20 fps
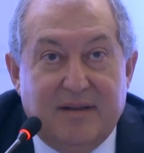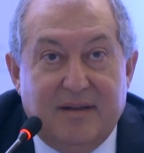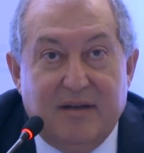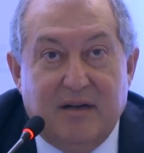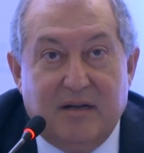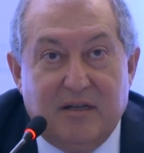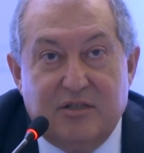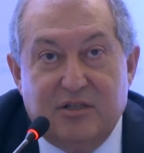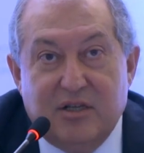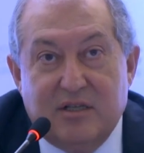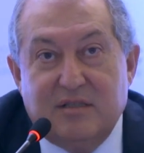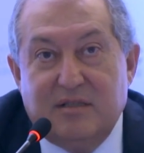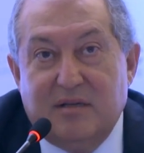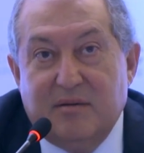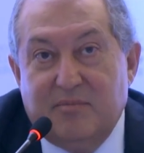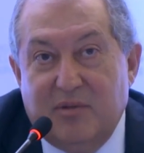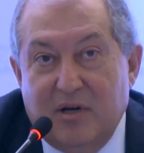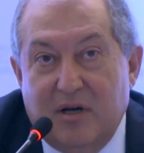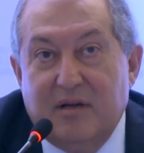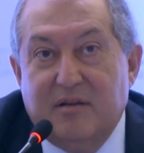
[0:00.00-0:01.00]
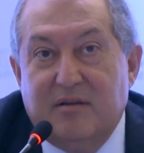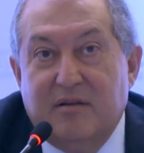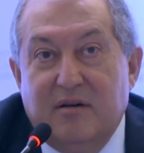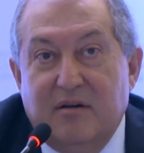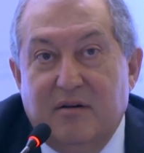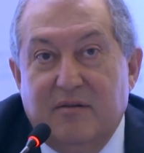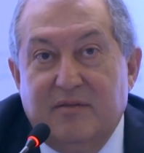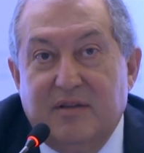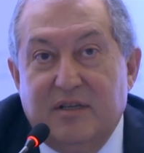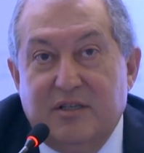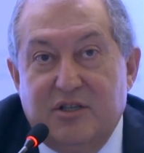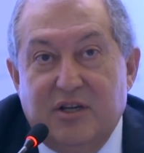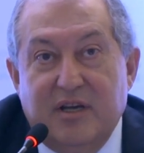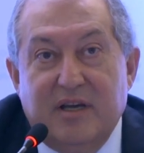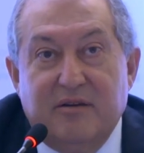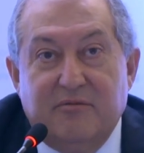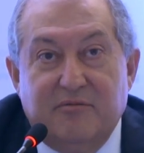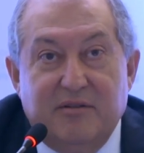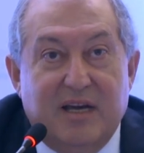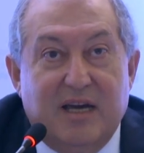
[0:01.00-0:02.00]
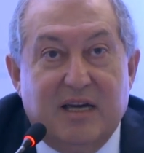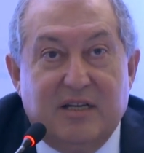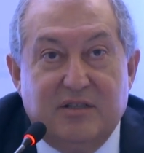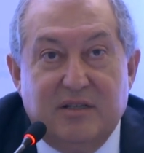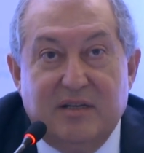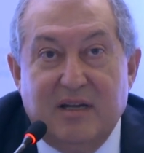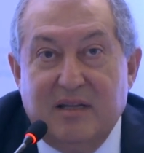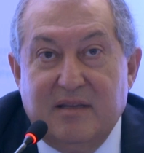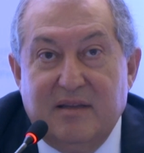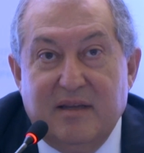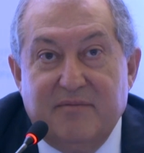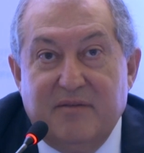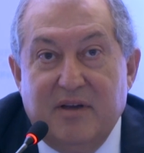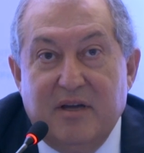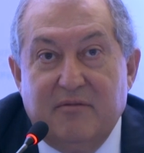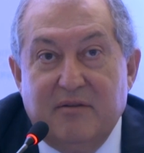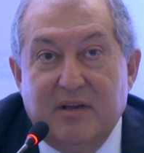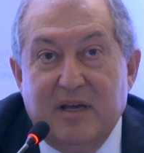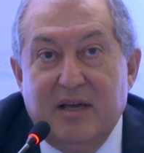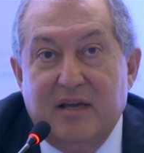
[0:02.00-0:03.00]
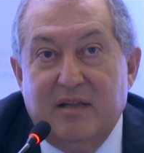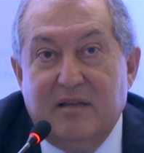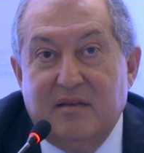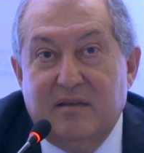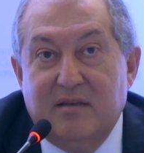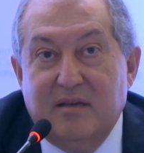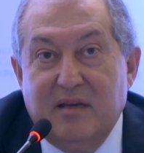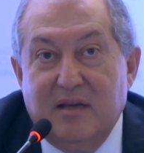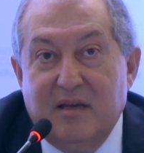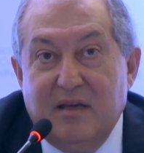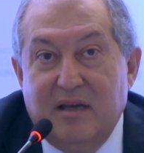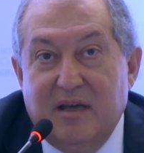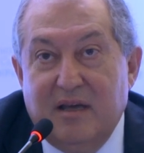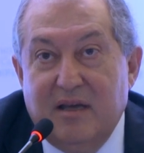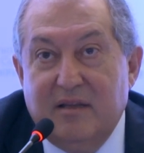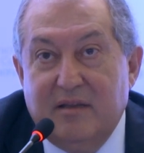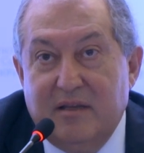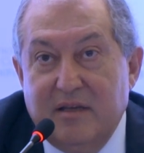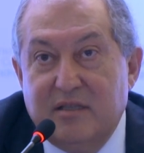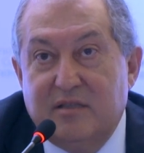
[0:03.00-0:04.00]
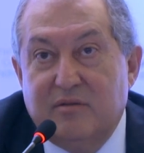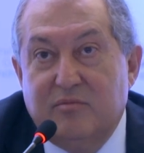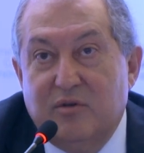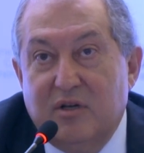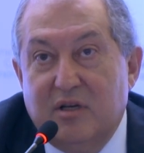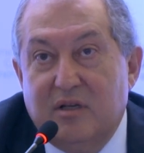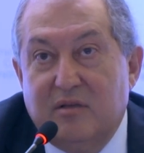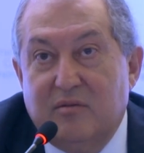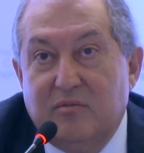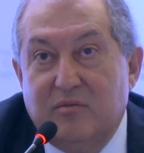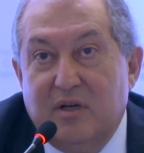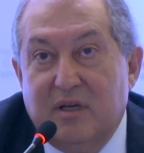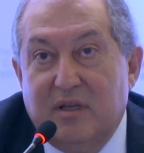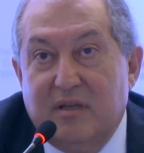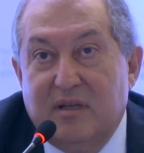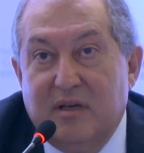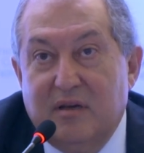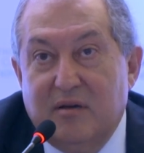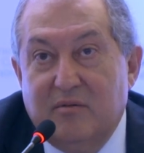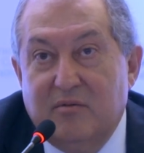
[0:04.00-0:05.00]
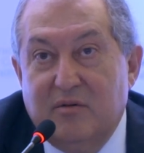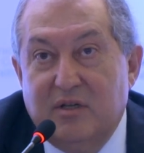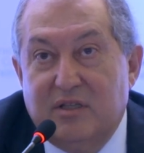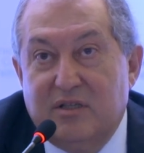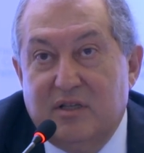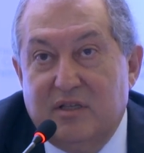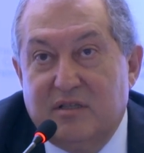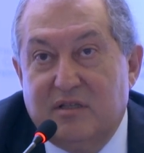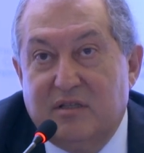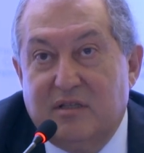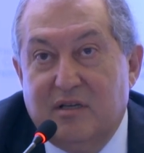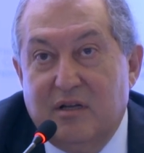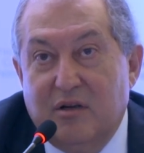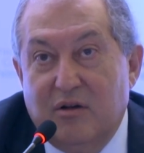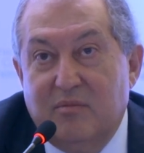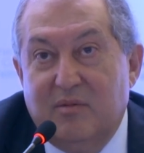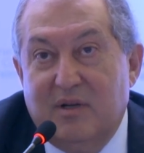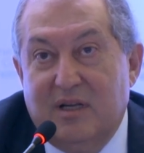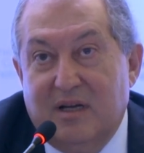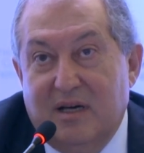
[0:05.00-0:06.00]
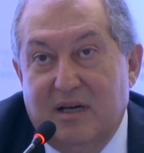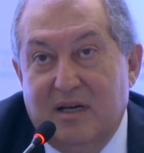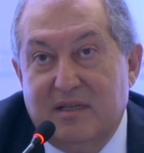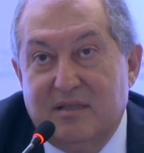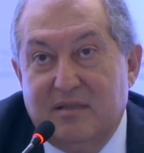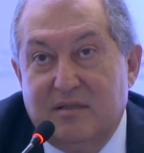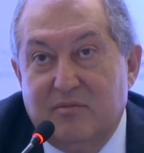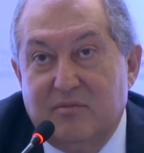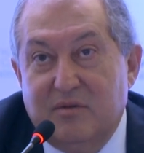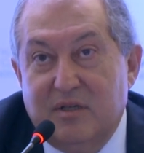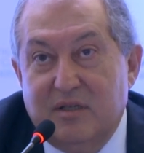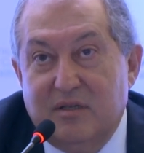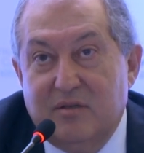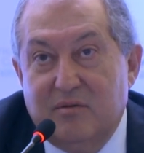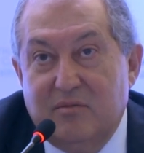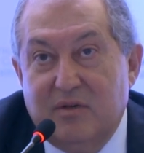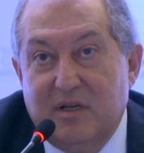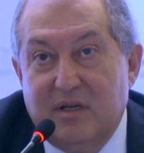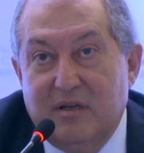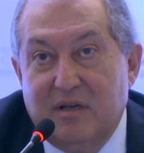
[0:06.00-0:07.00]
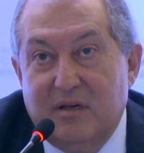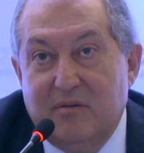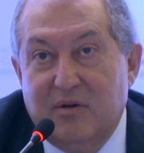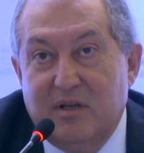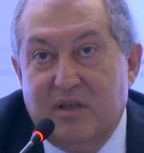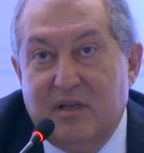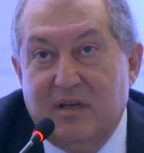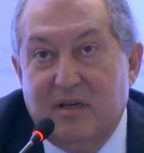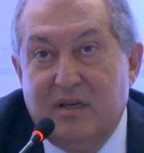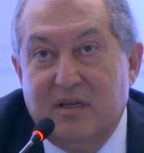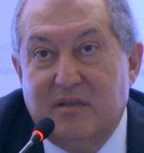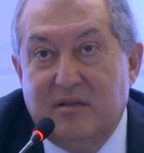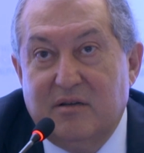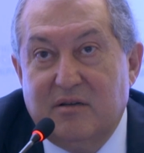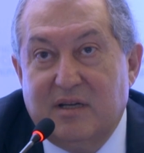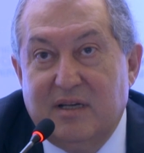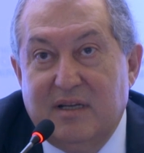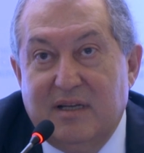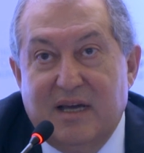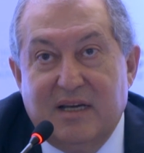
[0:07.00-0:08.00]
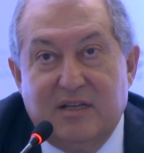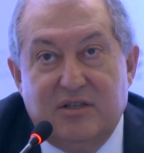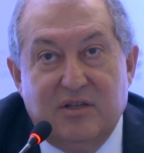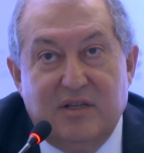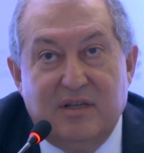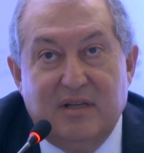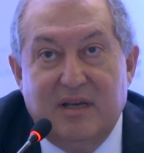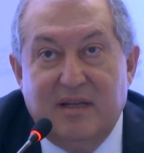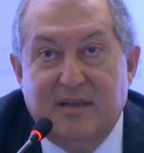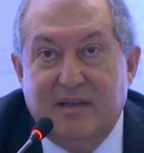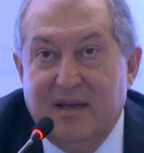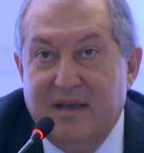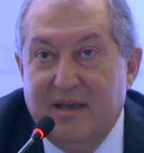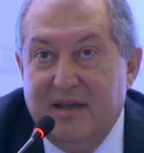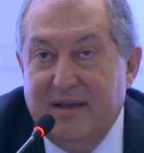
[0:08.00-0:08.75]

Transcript: They are just a part of the chain reaction at the very end. And this world which is globalized, with an interconnection